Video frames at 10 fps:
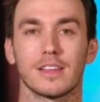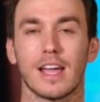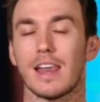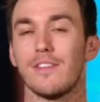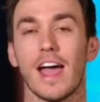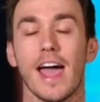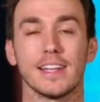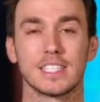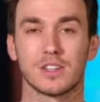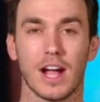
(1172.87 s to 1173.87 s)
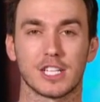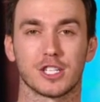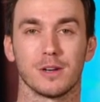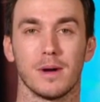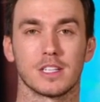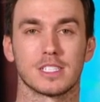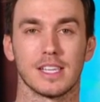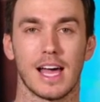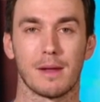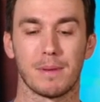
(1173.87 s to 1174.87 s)
kind of a head scratcher amongst a
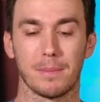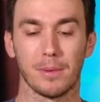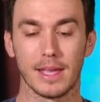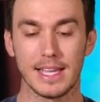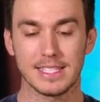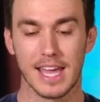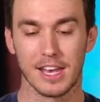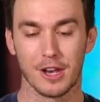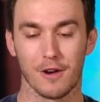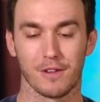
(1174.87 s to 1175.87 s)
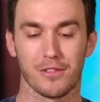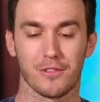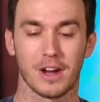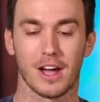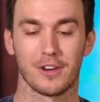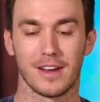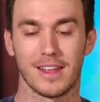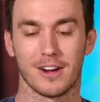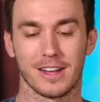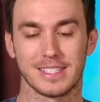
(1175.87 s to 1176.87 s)
lot of people. He's hitting over 300
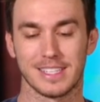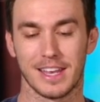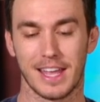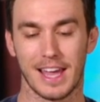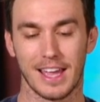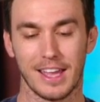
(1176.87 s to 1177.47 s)
entering Sunday.